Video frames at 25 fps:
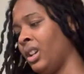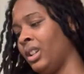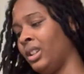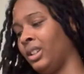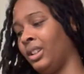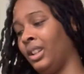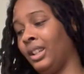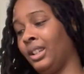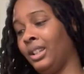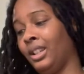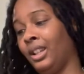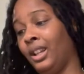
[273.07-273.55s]

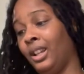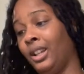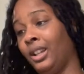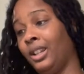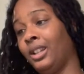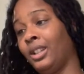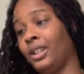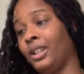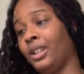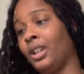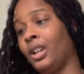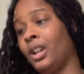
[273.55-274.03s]
This
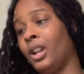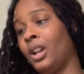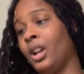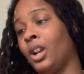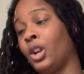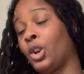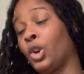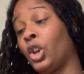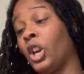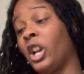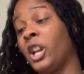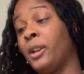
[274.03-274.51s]
is
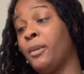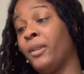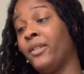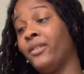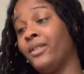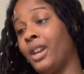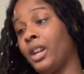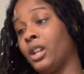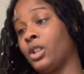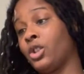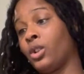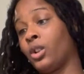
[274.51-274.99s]
cream of
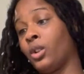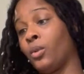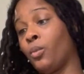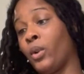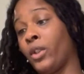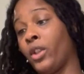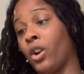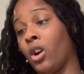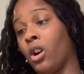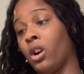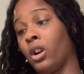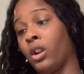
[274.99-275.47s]
nature
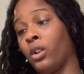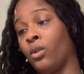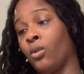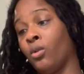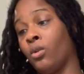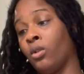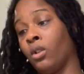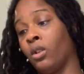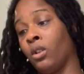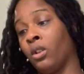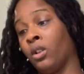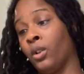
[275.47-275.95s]
with argan
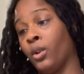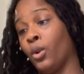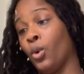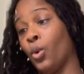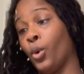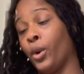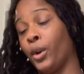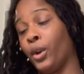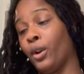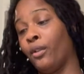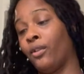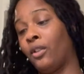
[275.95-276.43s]

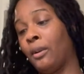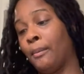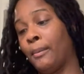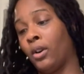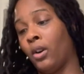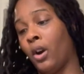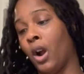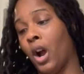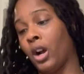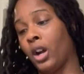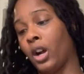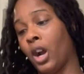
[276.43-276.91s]
oil from
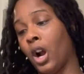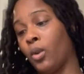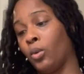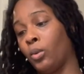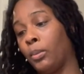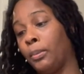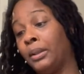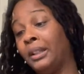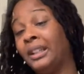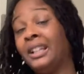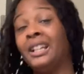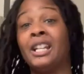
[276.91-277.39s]
Morocco,
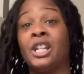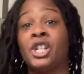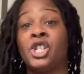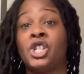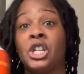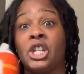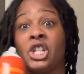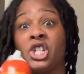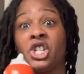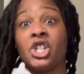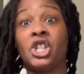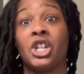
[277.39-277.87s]

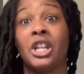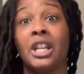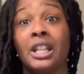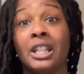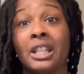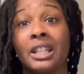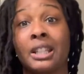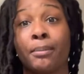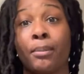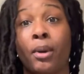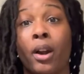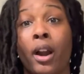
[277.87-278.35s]
replenishing sheen
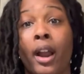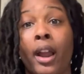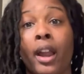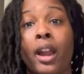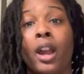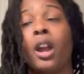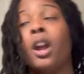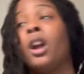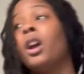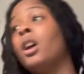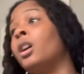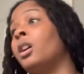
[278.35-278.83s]
spray.
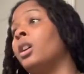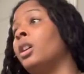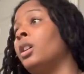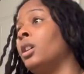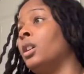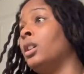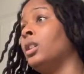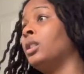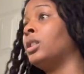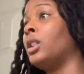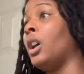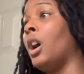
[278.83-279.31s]

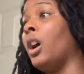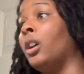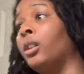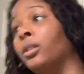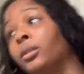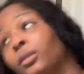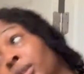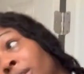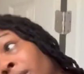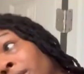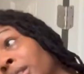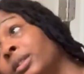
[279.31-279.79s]

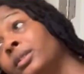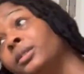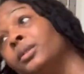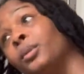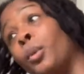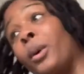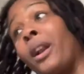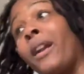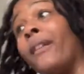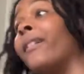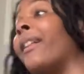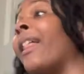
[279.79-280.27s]
So
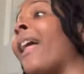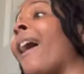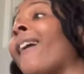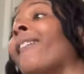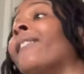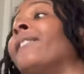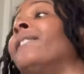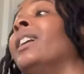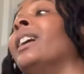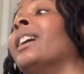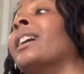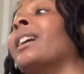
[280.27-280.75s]
whatever
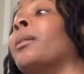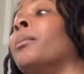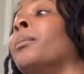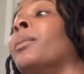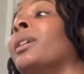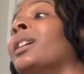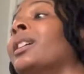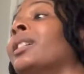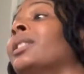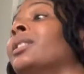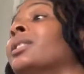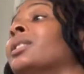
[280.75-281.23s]
that fucking
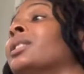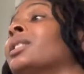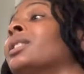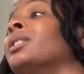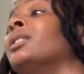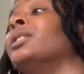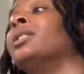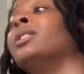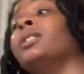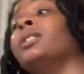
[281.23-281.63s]
means,